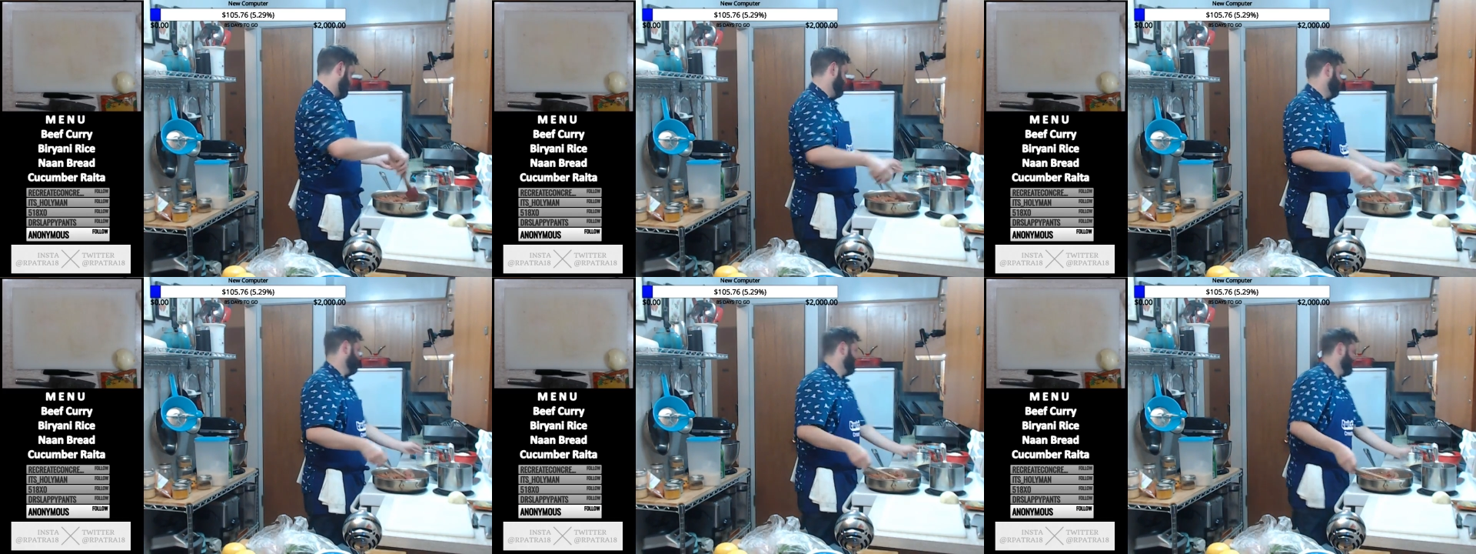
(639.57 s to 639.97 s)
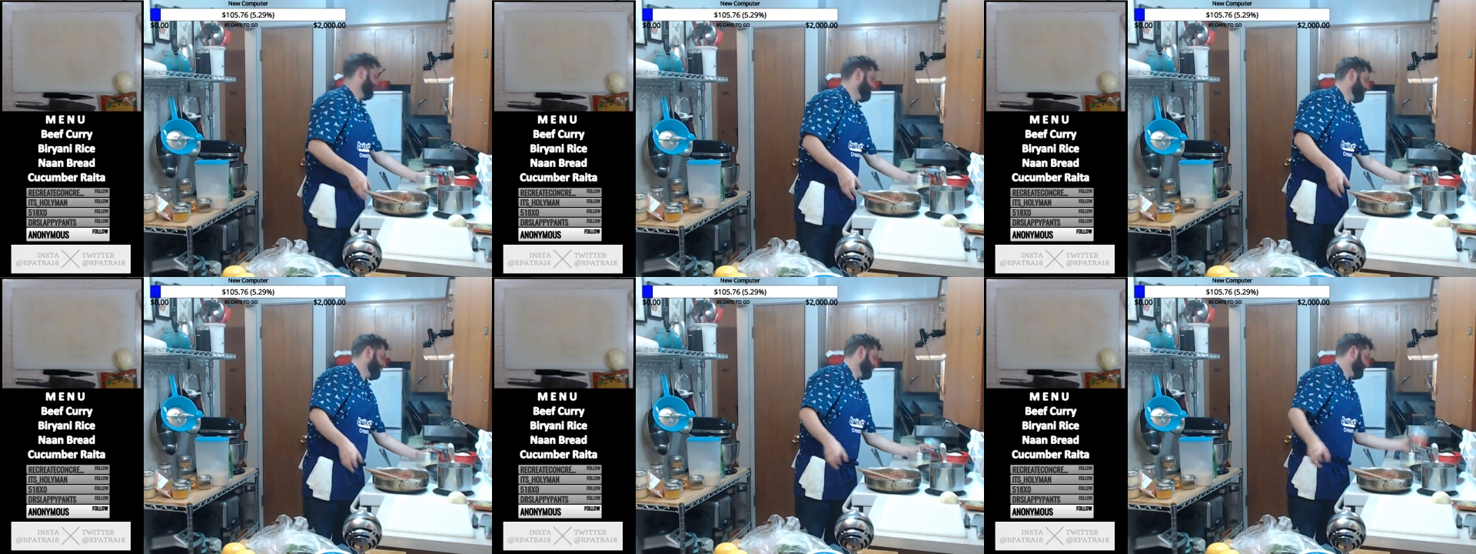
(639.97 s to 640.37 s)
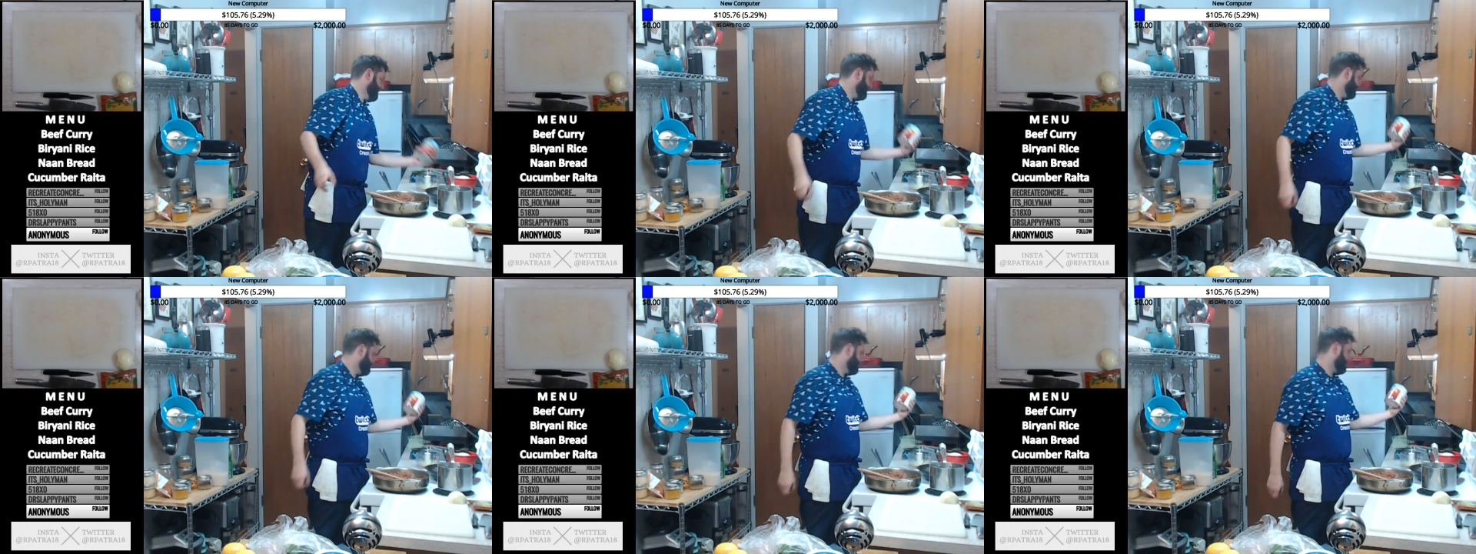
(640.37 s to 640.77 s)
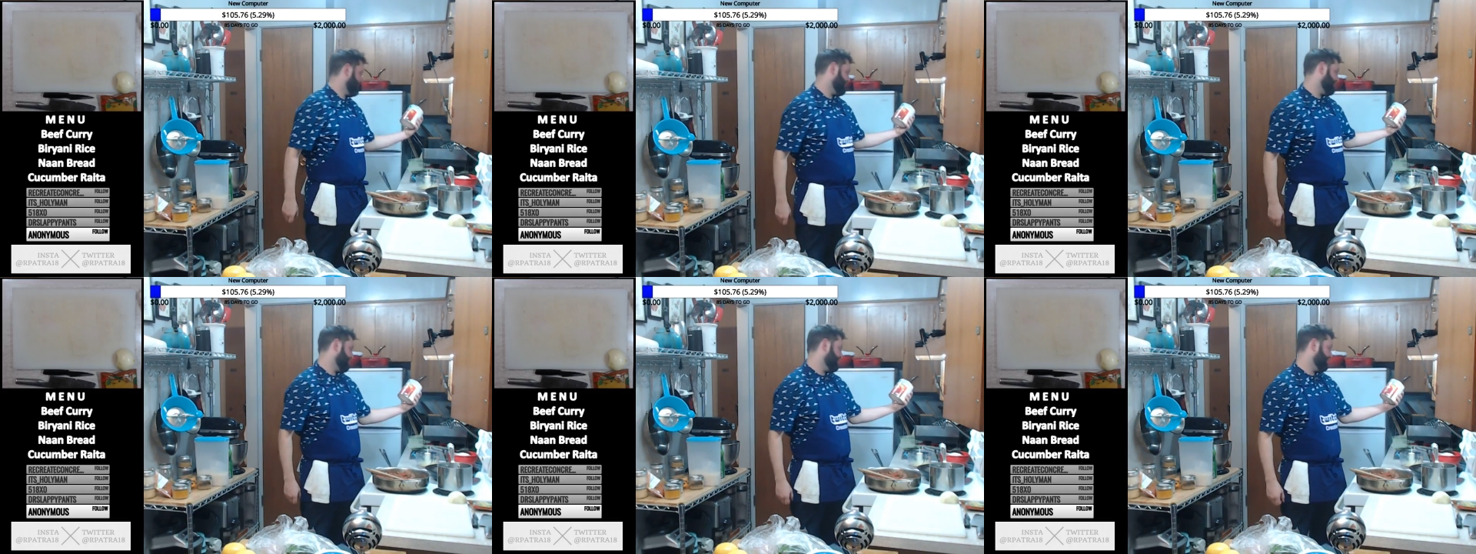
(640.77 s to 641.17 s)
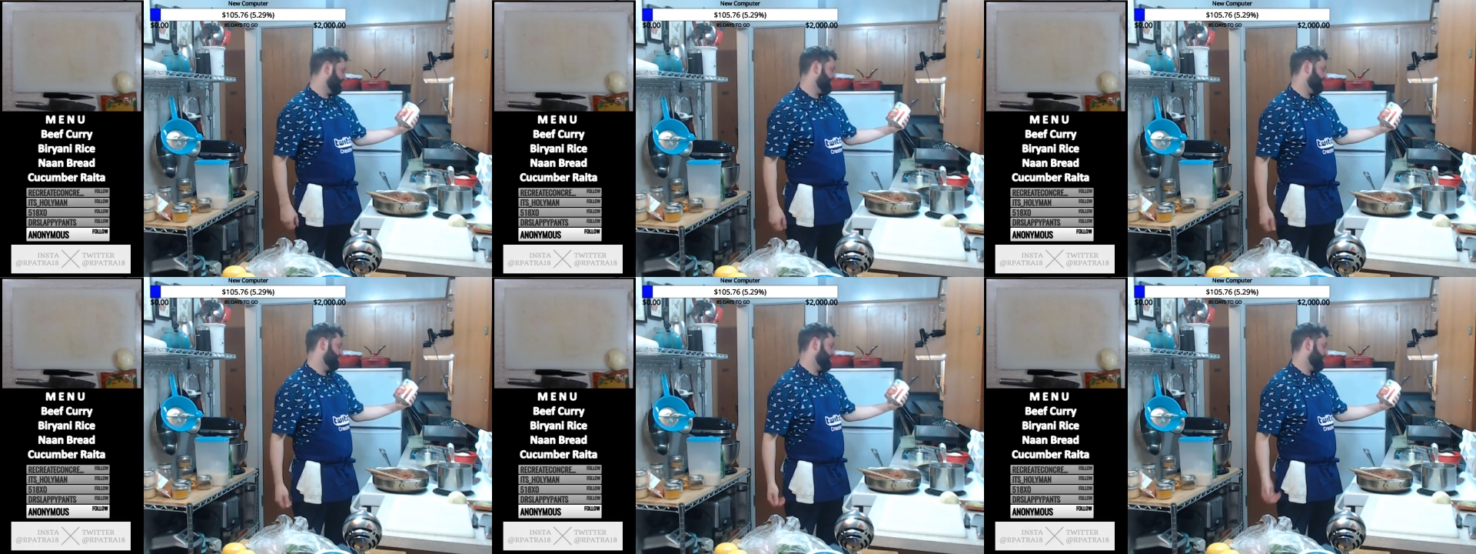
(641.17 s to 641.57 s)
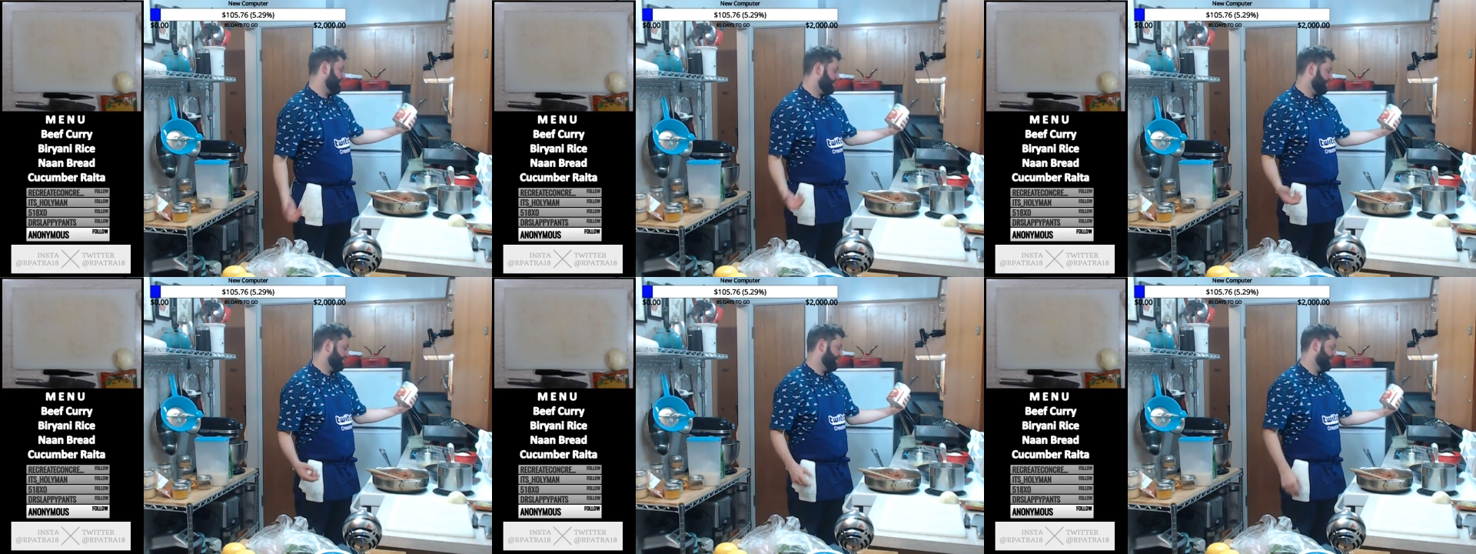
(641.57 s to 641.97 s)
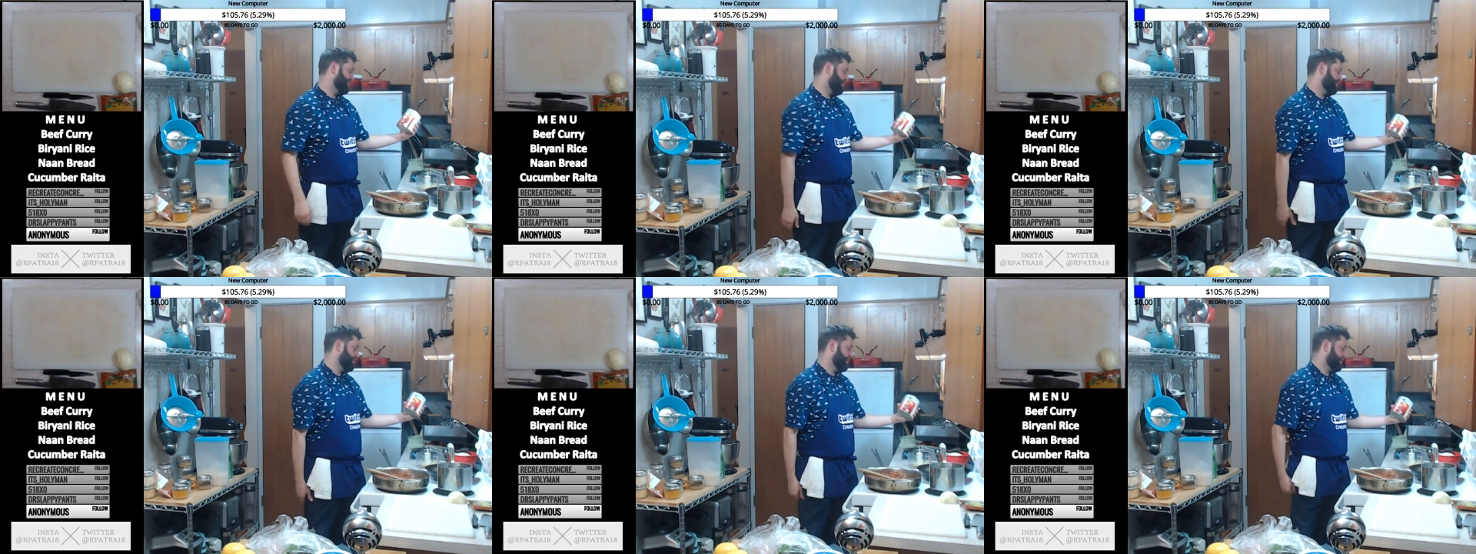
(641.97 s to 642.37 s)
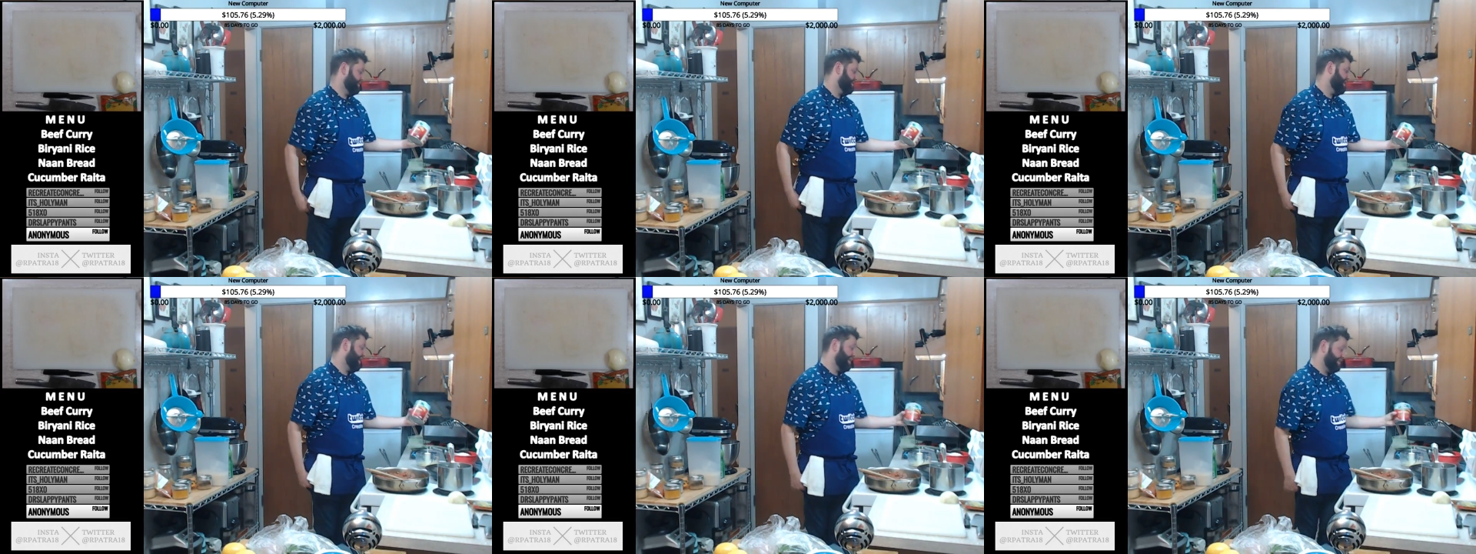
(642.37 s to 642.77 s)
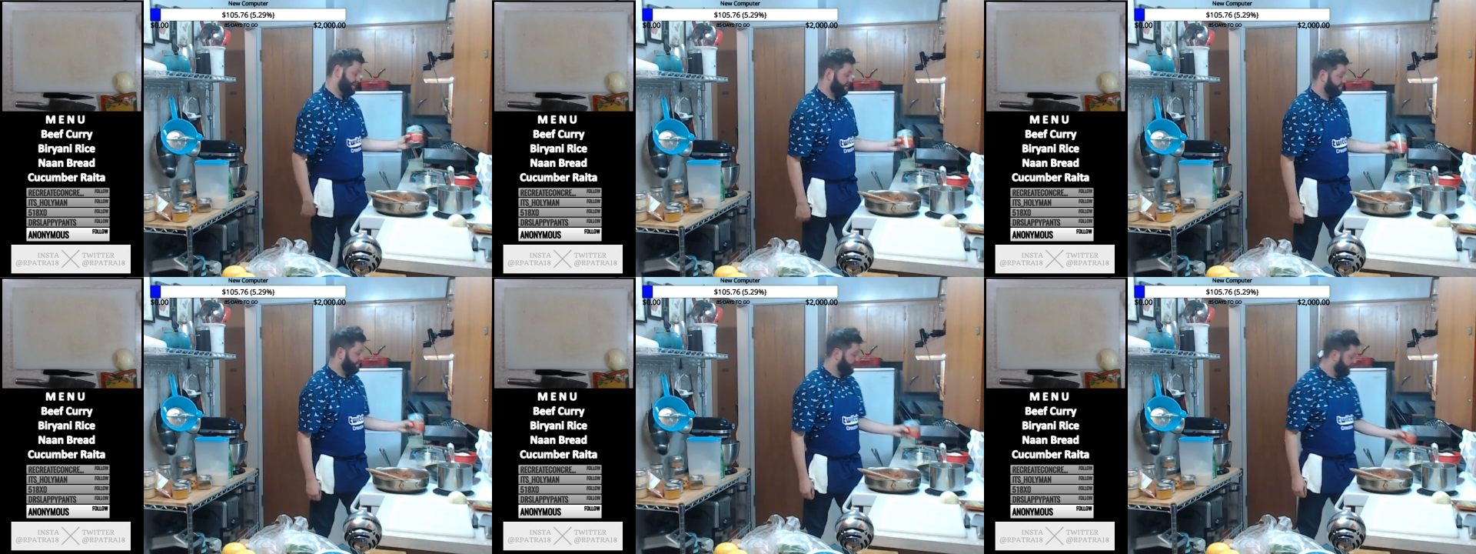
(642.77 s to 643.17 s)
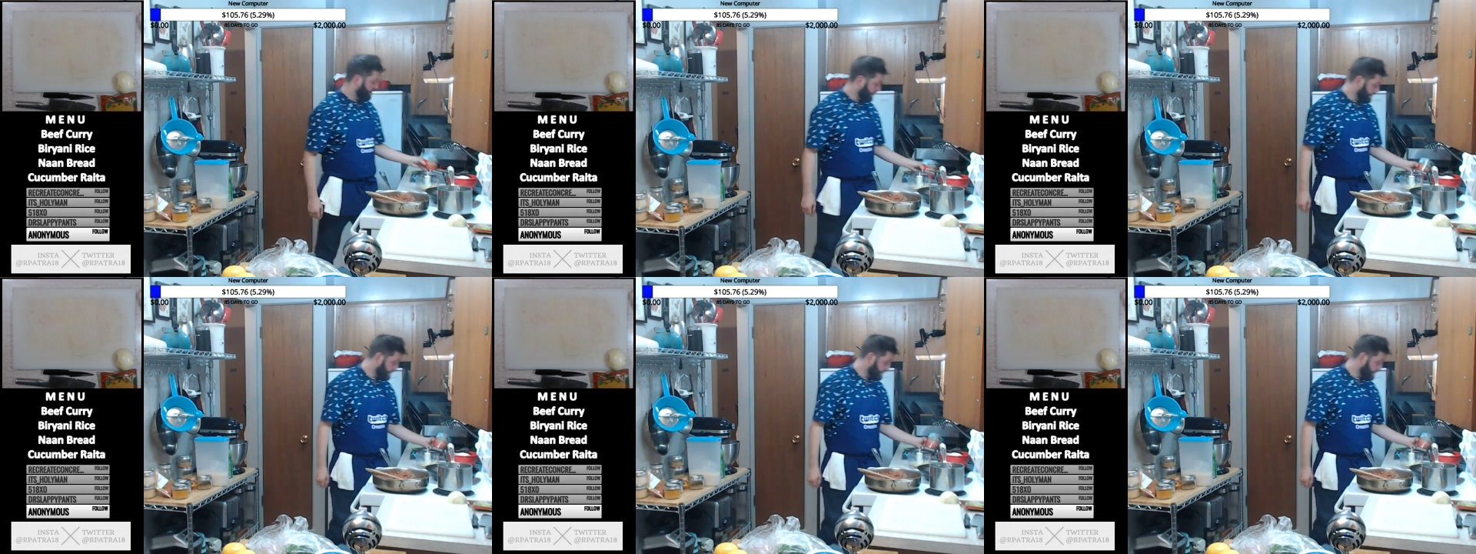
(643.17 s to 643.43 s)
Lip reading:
Nobody's mouth can be seen.